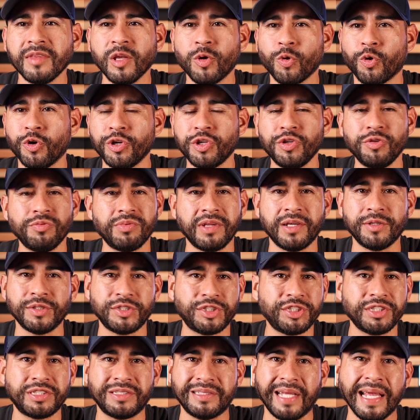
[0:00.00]
Or it
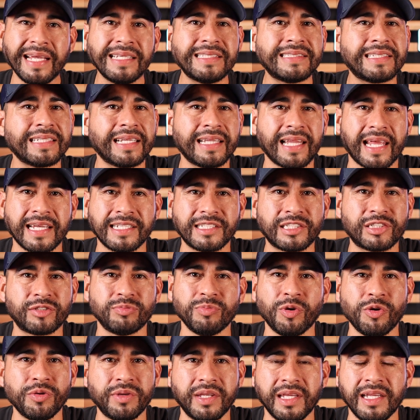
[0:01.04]
just tasted like
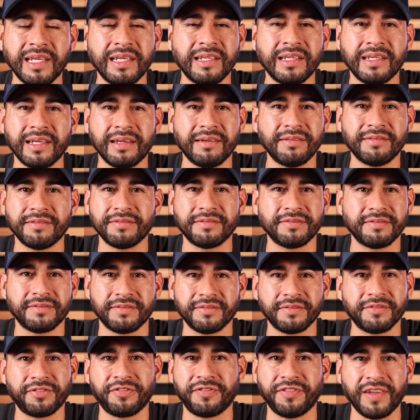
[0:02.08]
smoking
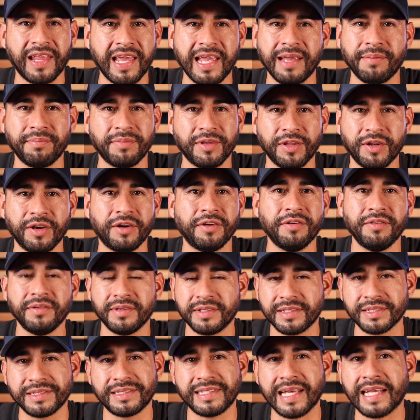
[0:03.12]
flame,
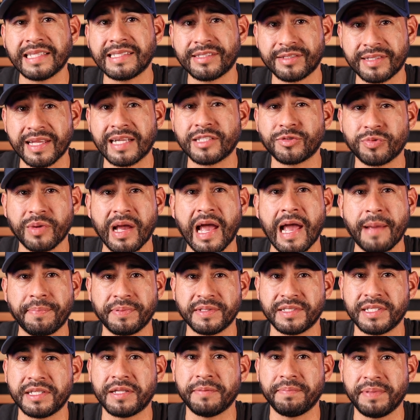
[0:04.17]
Because that's what
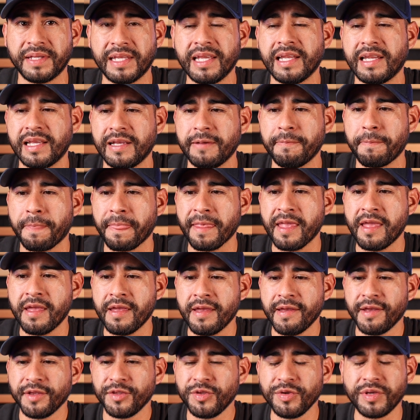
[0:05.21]
happens in the beginning.
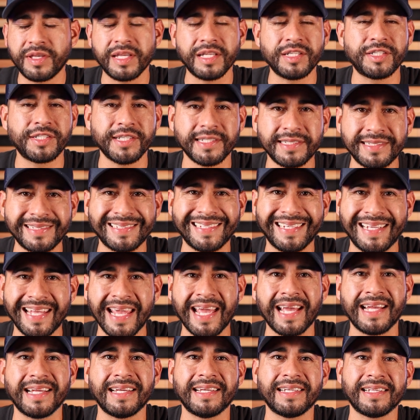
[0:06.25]
You can just
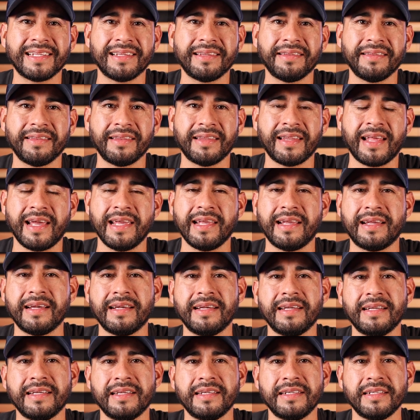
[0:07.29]
get like,
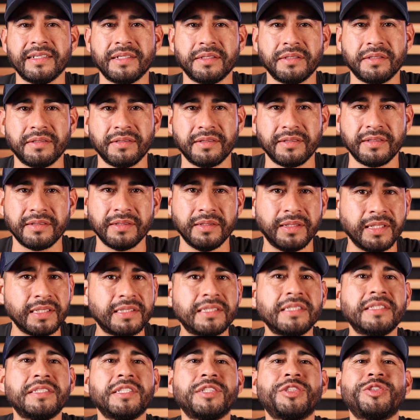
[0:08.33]

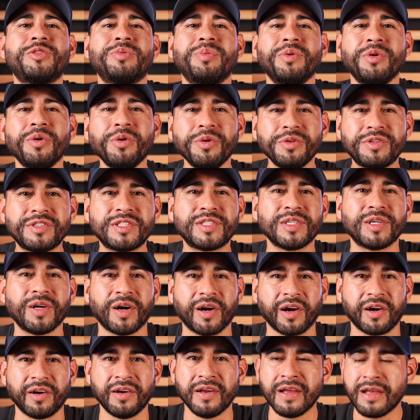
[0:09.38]
this is a smooth
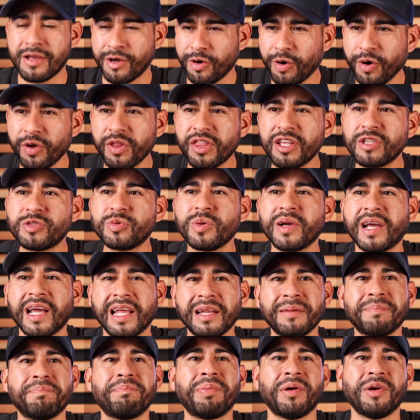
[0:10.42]
cigar. Oh, this one
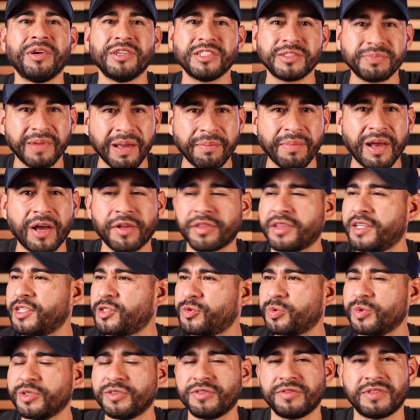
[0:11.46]
kind of burns my mouth.
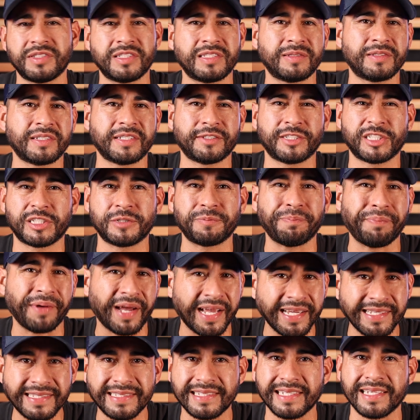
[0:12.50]
This one's
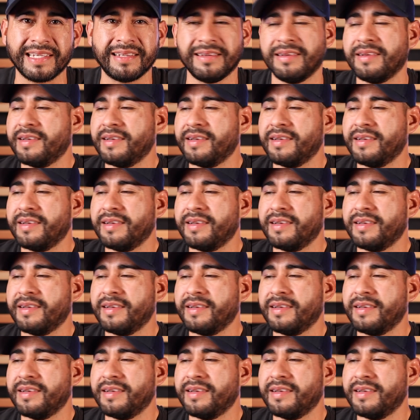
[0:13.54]
spicy.